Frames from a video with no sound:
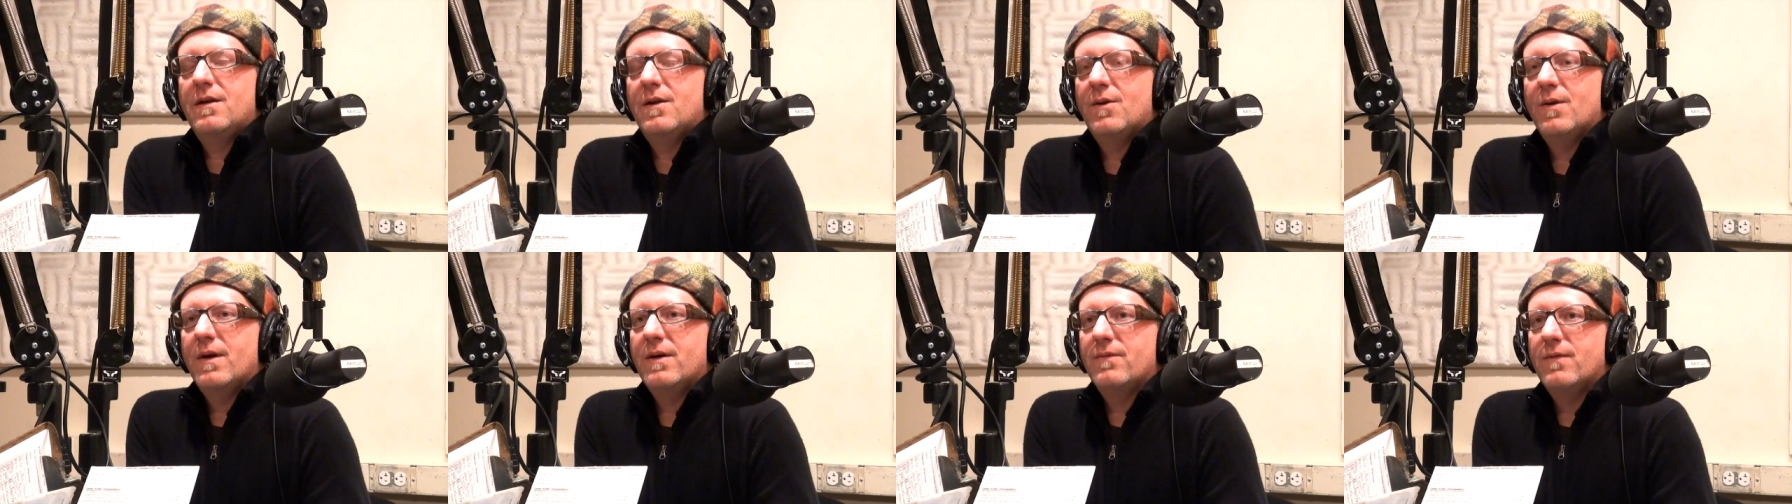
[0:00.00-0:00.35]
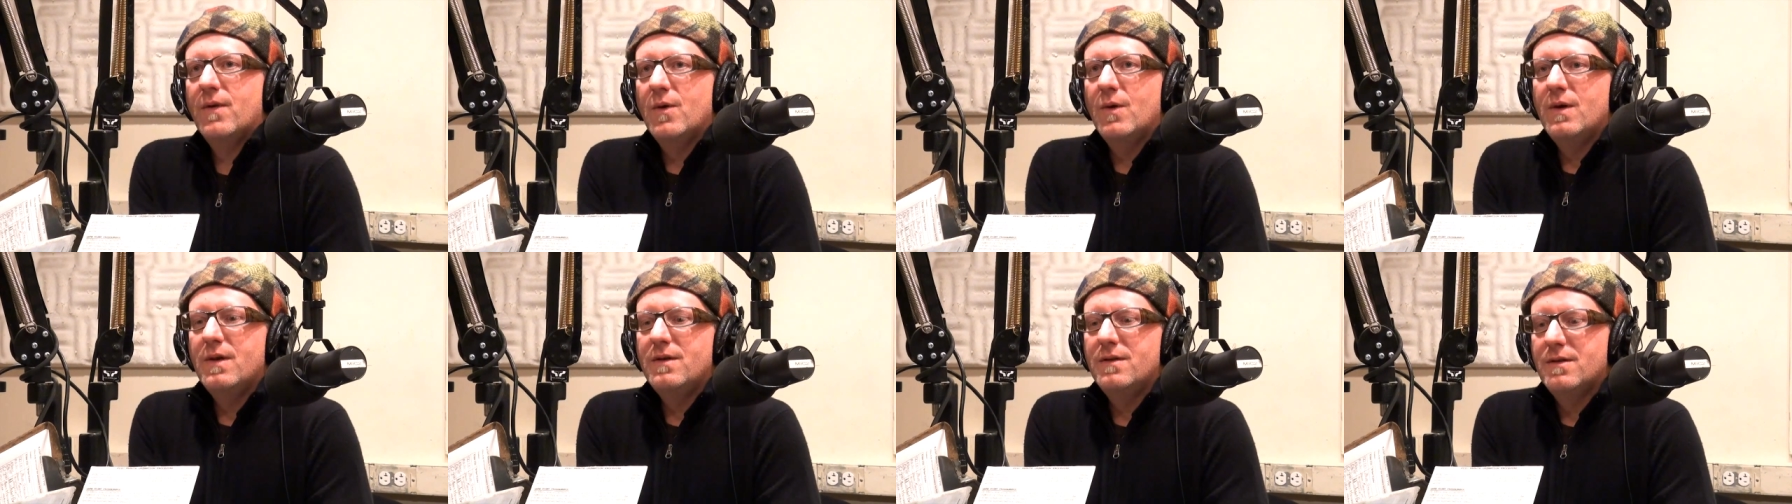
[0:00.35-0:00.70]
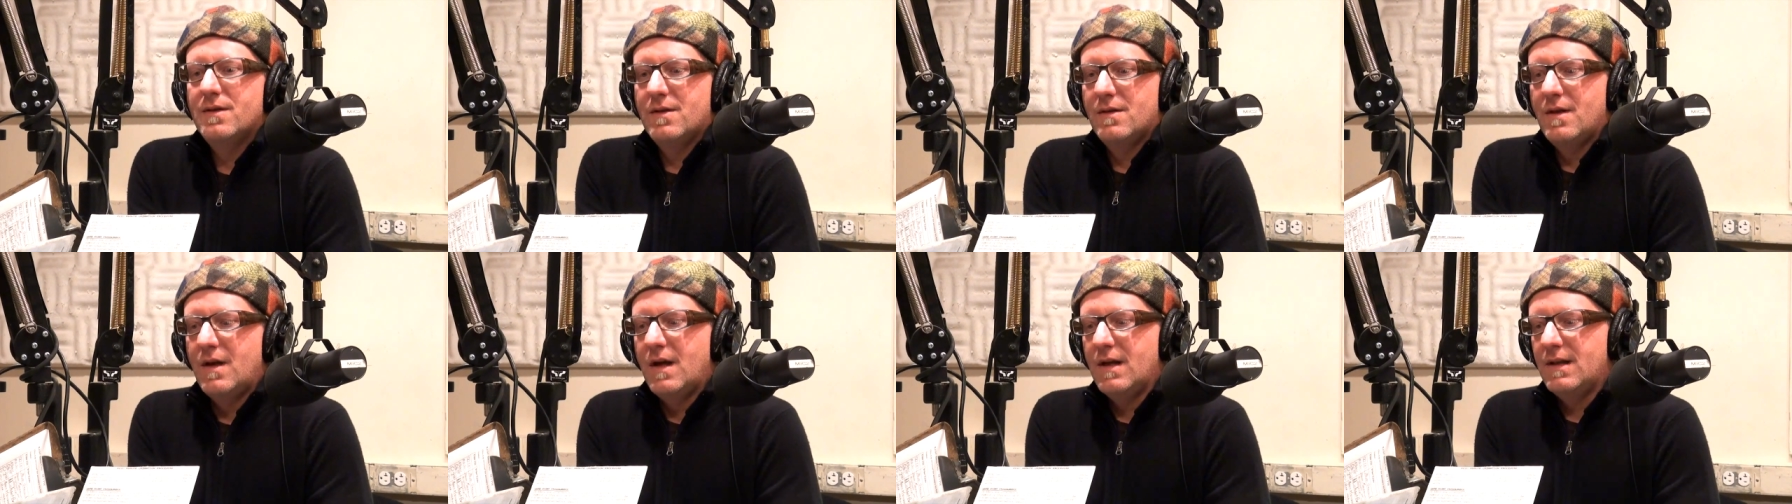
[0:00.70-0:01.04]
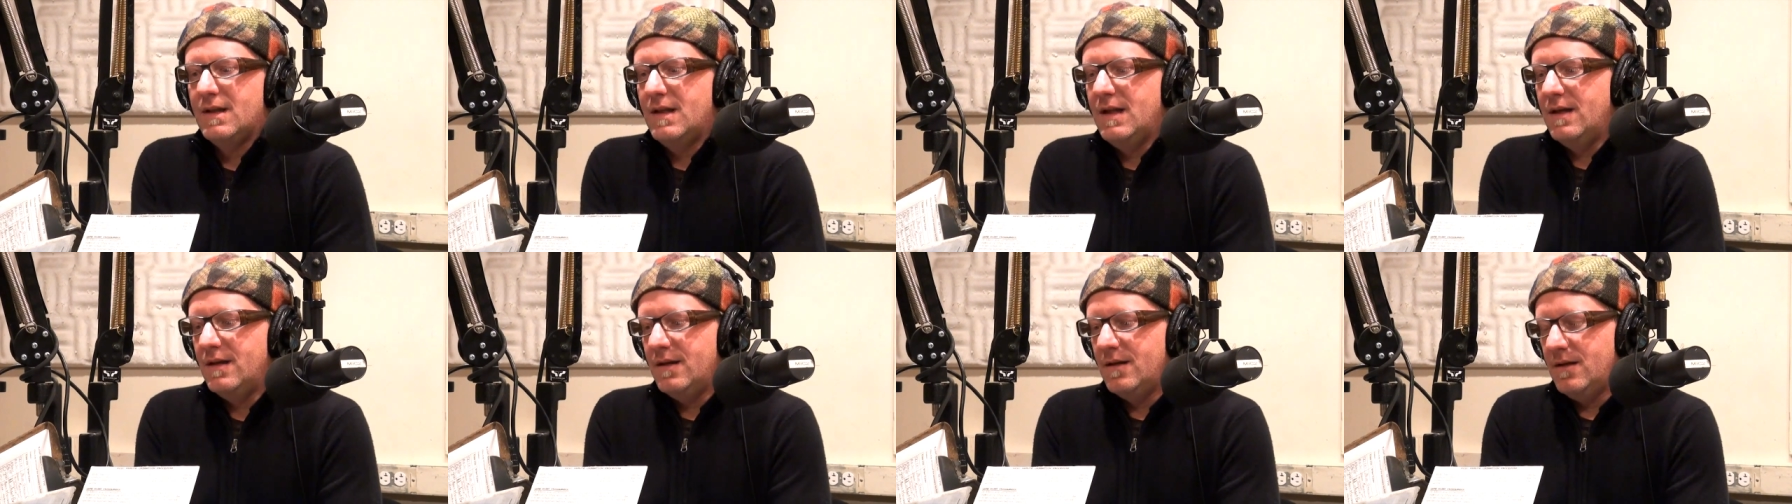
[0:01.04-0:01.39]
you know I've always
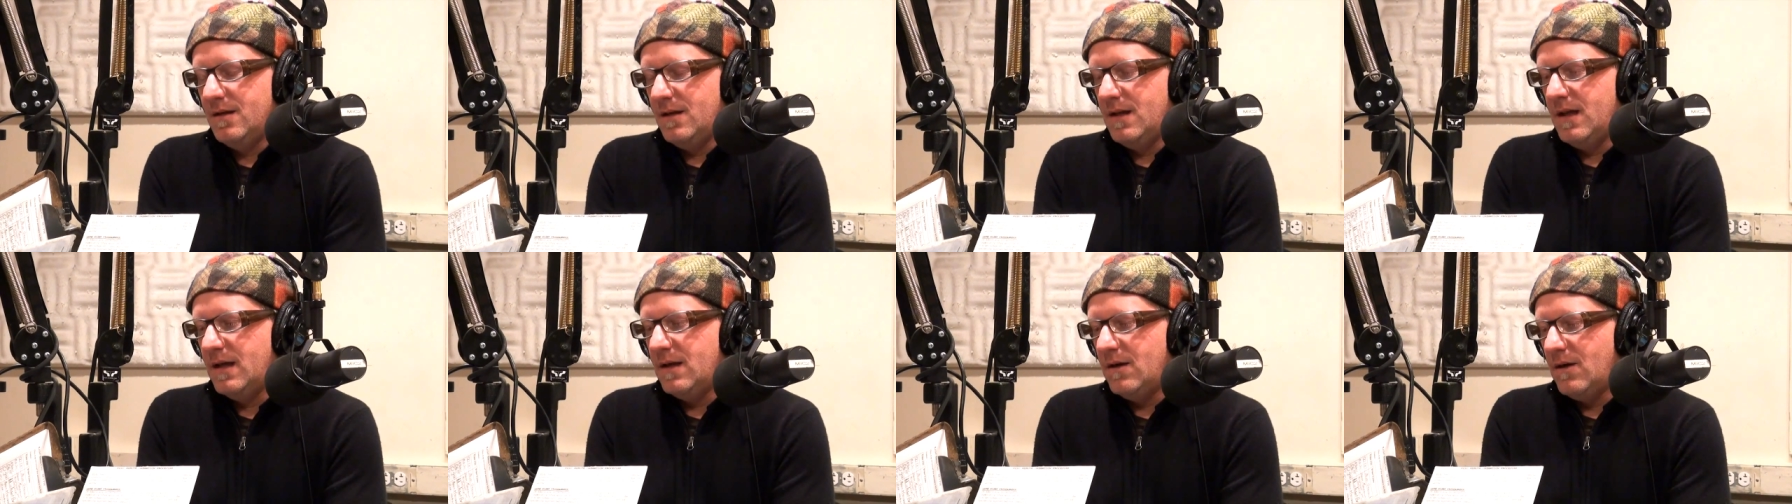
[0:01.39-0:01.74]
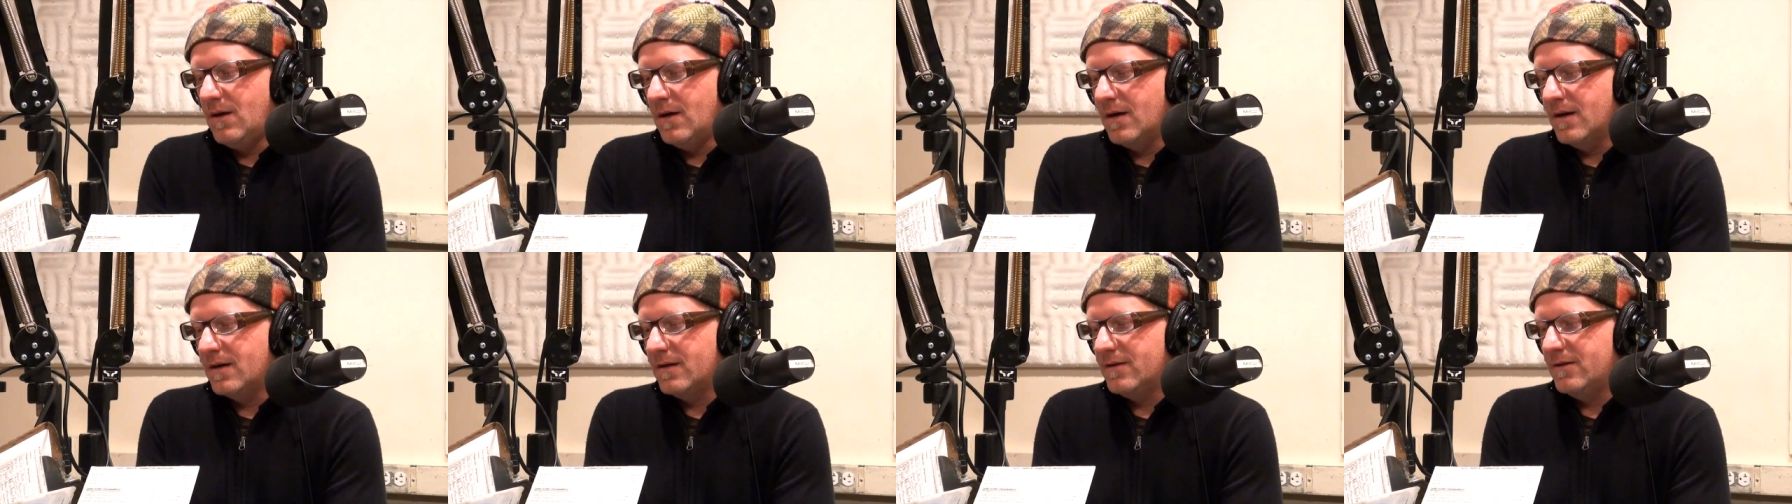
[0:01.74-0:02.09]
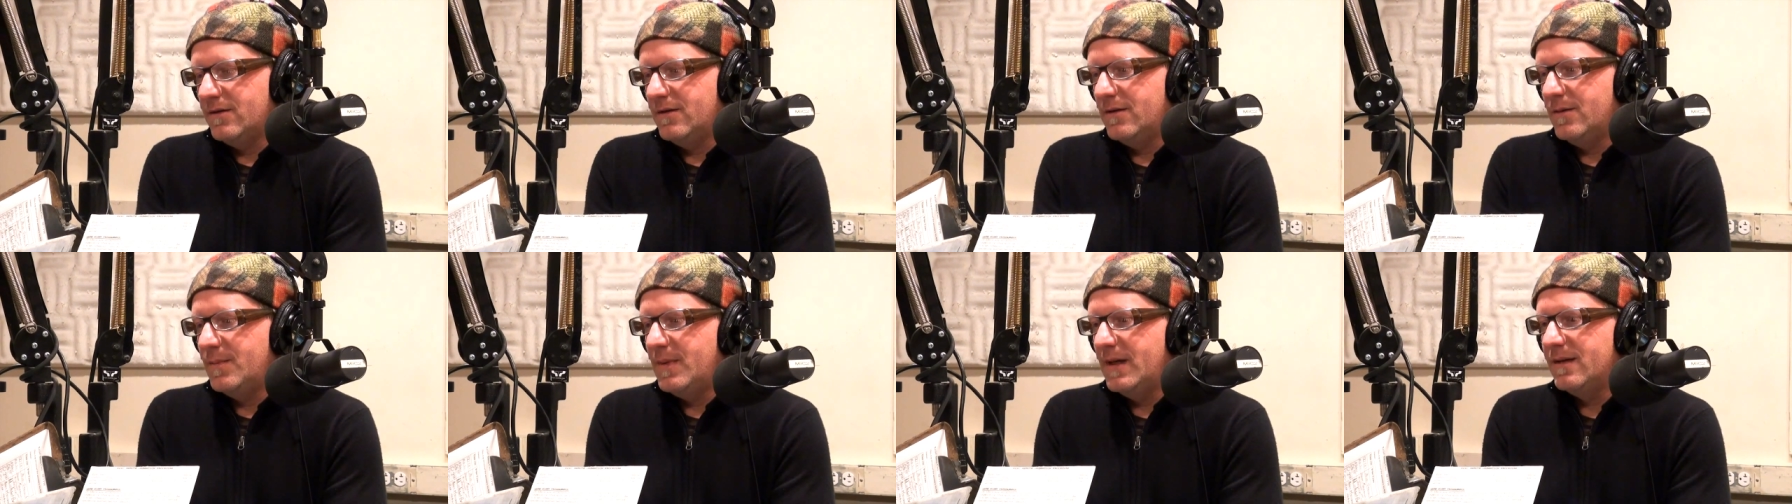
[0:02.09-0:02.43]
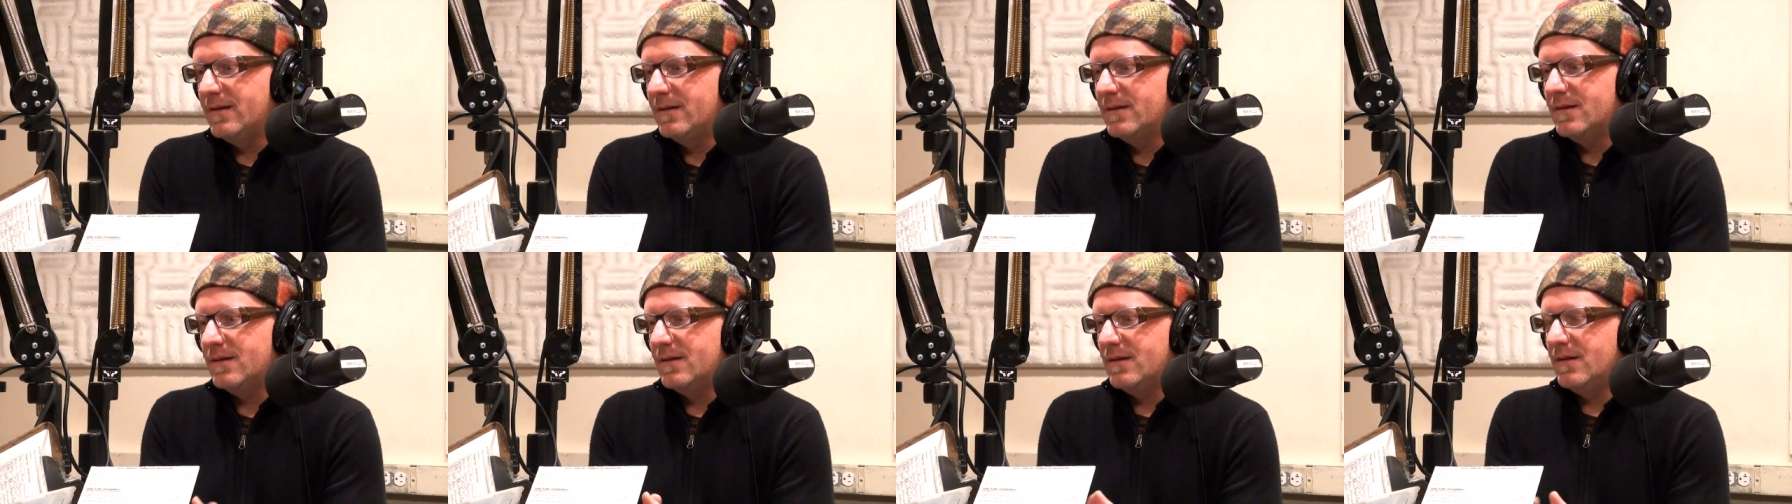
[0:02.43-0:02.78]
thought that that art should
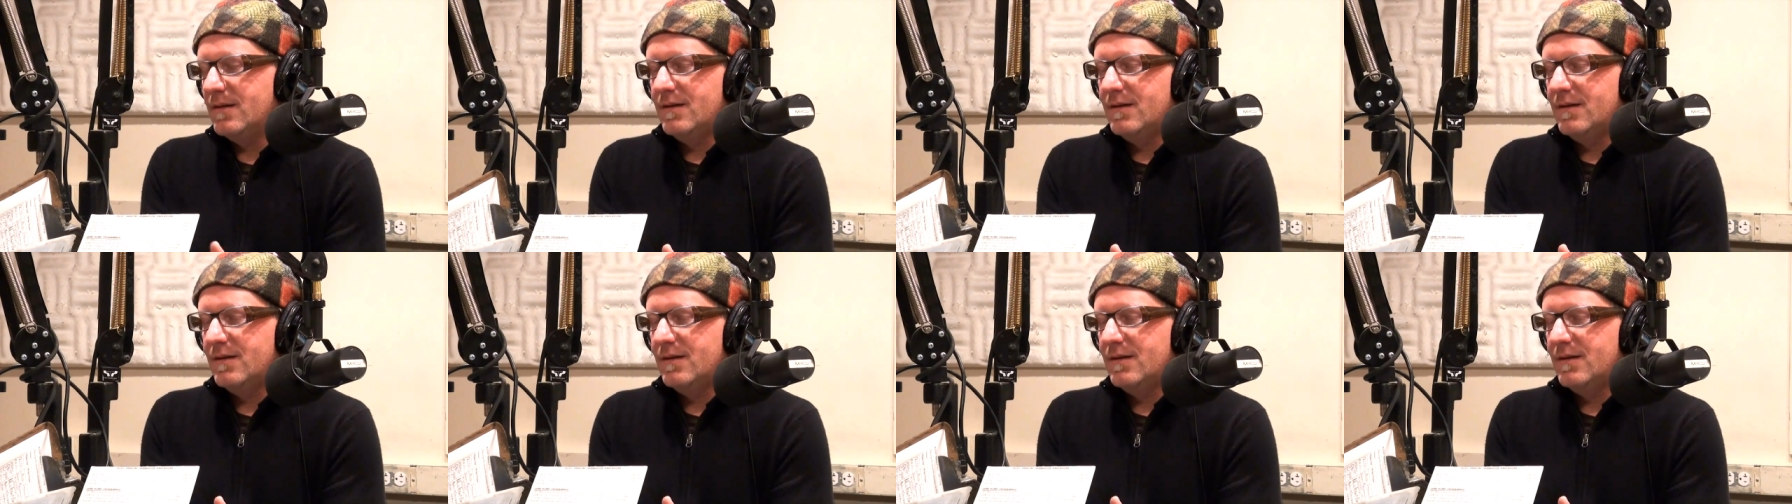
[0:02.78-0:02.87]
be